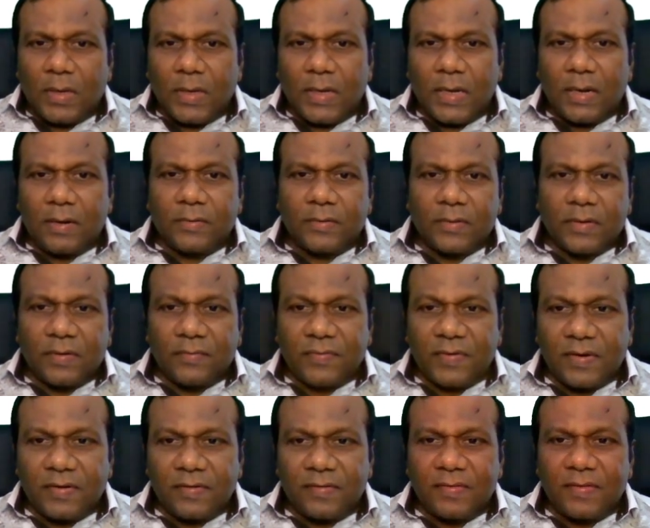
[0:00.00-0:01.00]
I have to
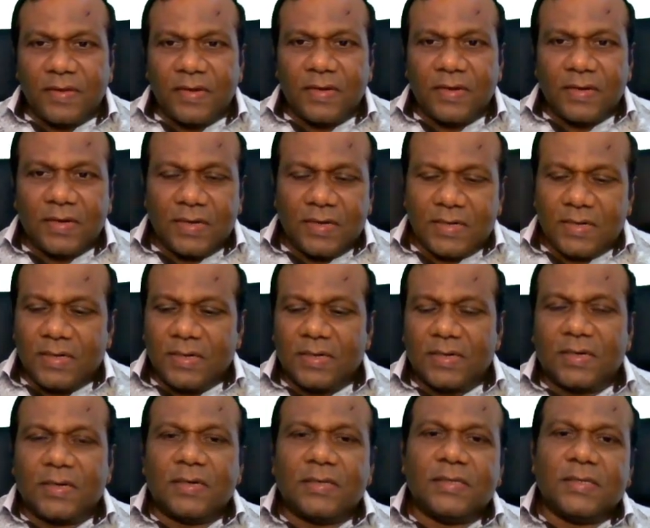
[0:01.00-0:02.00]
reference the
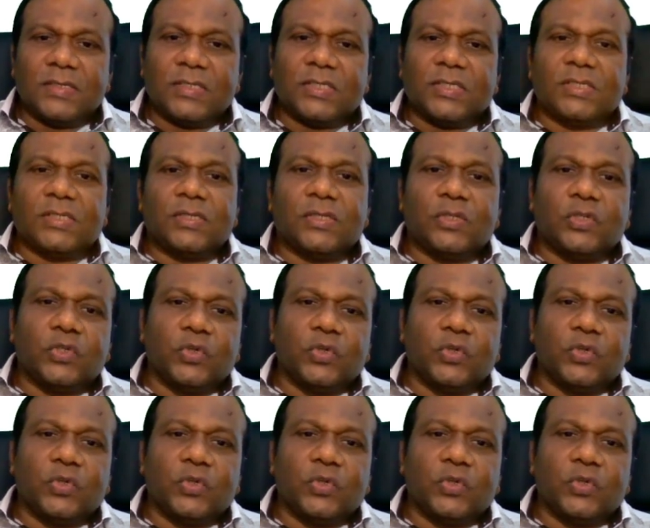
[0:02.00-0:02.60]
these